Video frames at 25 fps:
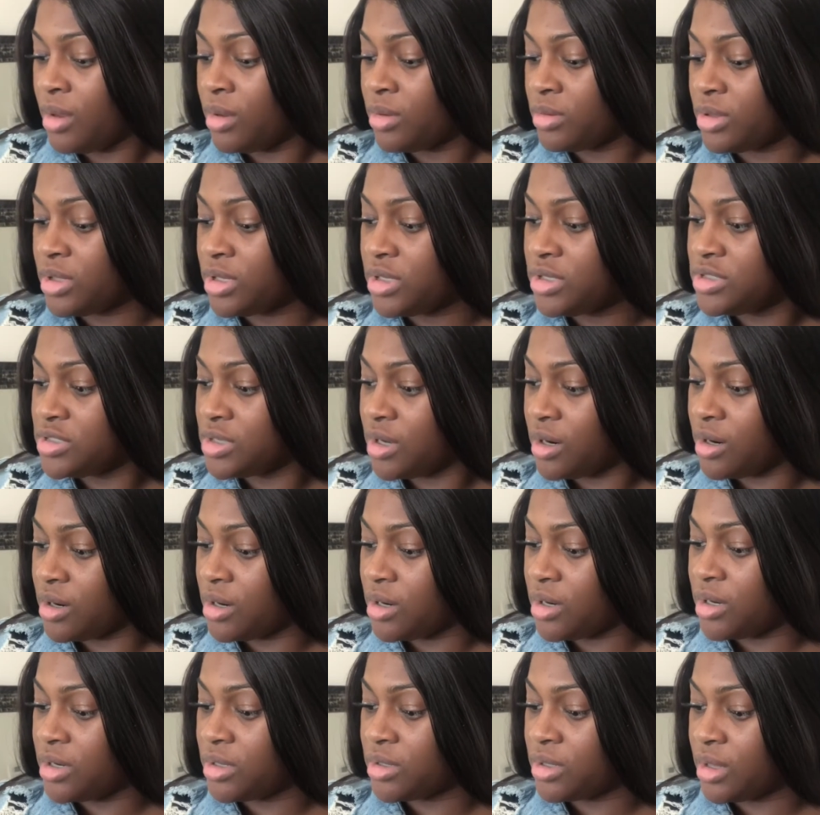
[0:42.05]
These
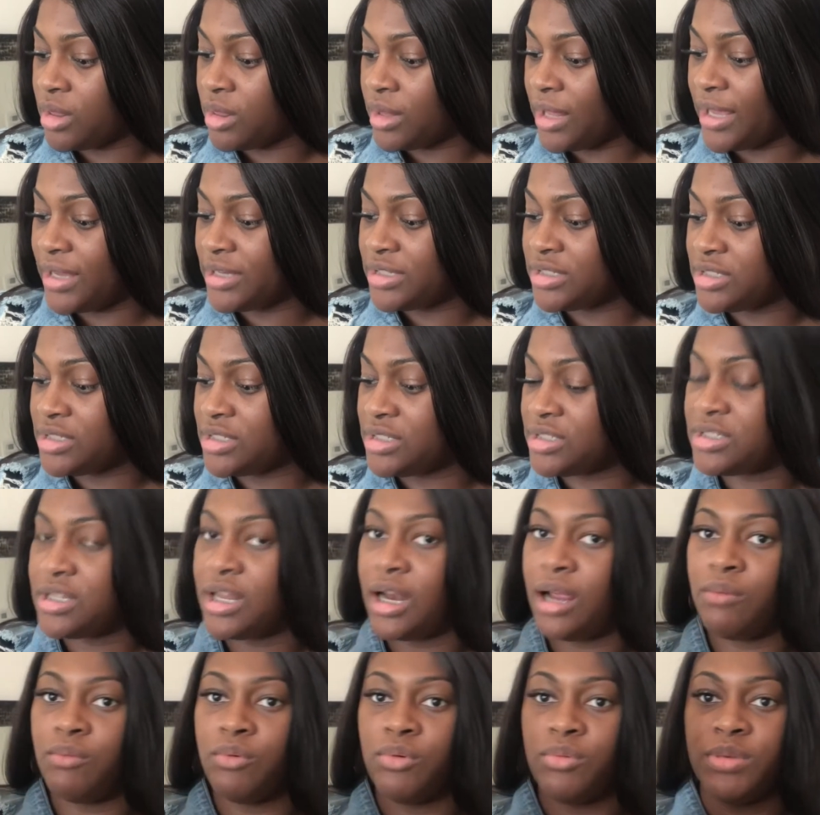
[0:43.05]
are the lashes that
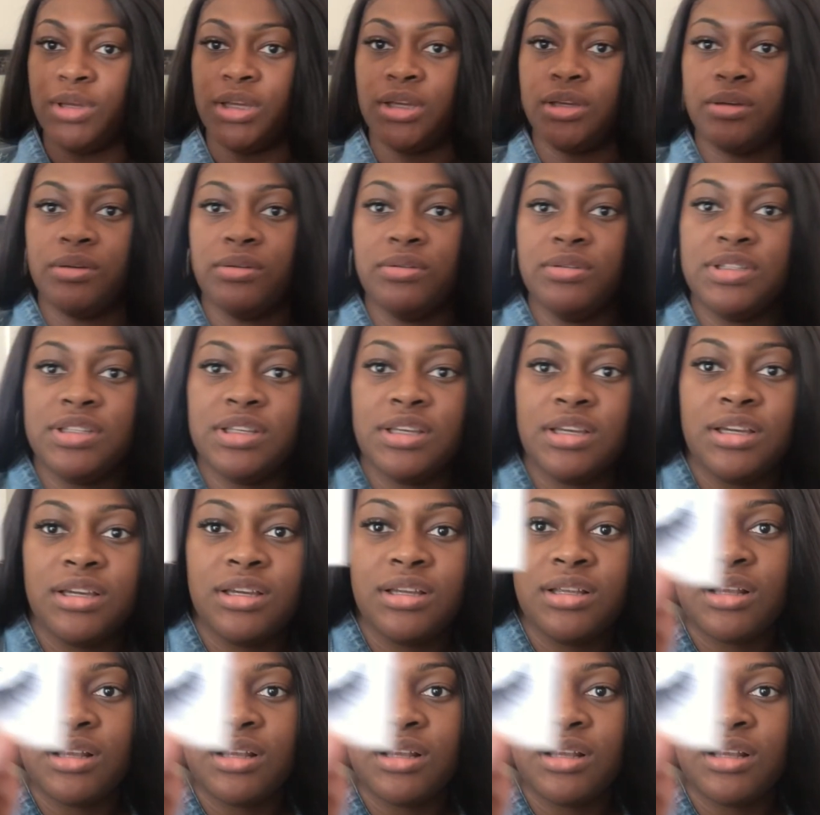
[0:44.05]
I will be using.